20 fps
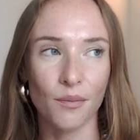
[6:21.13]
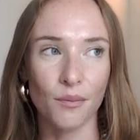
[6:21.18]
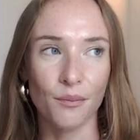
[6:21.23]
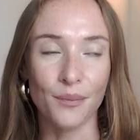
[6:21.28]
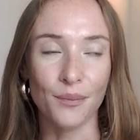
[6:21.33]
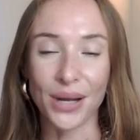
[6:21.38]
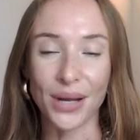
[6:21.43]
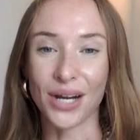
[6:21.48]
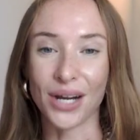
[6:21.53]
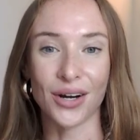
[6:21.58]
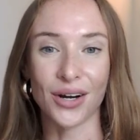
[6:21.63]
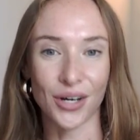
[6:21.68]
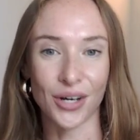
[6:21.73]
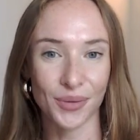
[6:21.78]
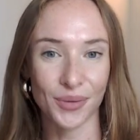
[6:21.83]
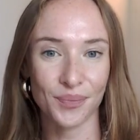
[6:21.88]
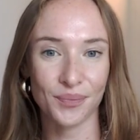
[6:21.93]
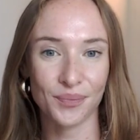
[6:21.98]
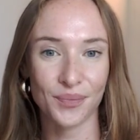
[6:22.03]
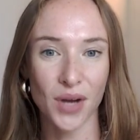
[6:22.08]
bigger?
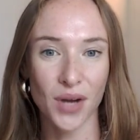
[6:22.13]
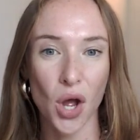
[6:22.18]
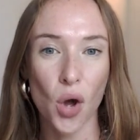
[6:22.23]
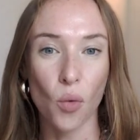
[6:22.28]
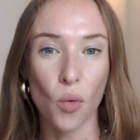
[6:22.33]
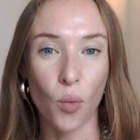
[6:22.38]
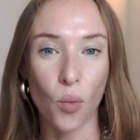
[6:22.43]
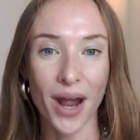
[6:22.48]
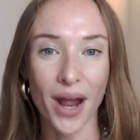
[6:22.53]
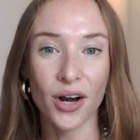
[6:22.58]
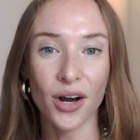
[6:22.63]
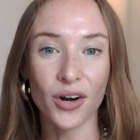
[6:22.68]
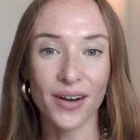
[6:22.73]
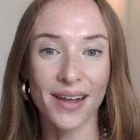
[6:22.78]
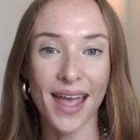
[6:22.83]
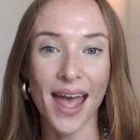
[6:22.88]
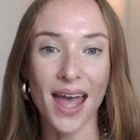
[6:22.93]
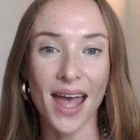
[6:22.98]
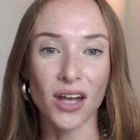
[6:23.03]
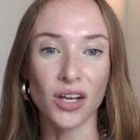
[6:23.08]
Where
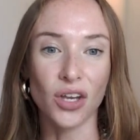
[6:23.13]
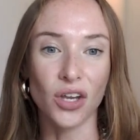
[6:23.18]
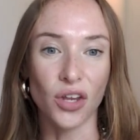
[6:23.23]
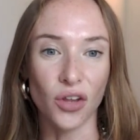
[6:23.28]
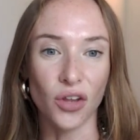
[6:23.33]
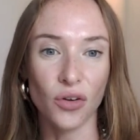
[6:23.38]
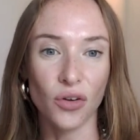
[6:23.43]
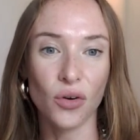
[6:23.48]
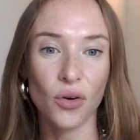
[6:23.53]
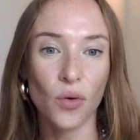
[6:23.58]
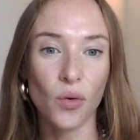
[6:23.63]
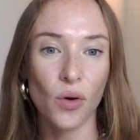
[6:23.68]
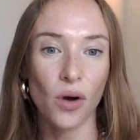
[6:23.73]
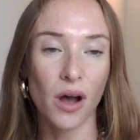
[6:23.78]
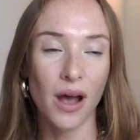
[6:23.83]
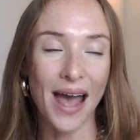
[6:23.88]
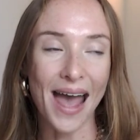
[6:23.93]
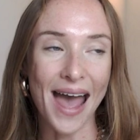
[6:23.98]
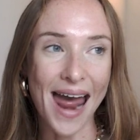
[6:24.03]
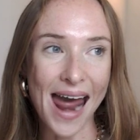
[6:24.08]
can you
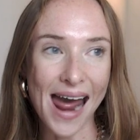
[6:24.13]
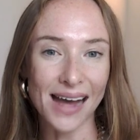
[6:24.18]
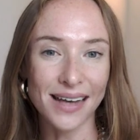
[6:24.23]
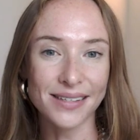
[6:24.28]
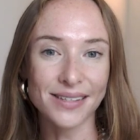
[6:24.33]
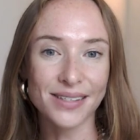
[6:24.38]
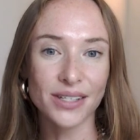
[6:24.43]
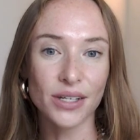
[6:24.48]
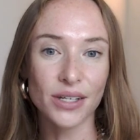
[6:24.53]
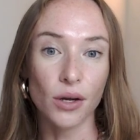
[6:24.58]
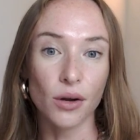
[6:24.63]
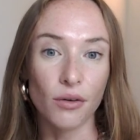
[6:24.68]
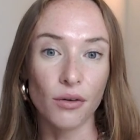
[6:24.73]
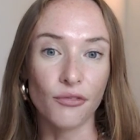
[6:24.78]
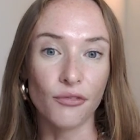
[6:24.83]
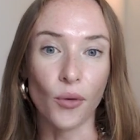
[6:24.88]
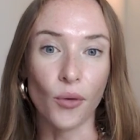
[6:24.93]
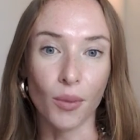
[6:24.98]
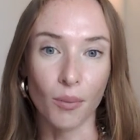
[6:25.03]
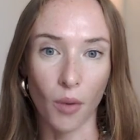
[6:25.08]
ask
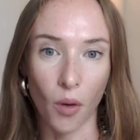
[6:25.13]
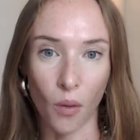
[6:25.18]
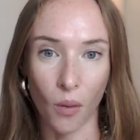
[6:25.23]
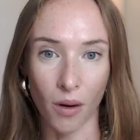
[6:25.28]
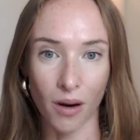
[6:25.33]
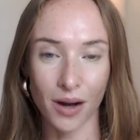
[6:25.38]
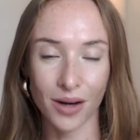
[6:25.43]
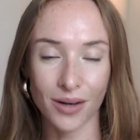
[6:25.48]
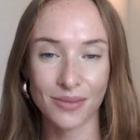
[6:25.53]
for more?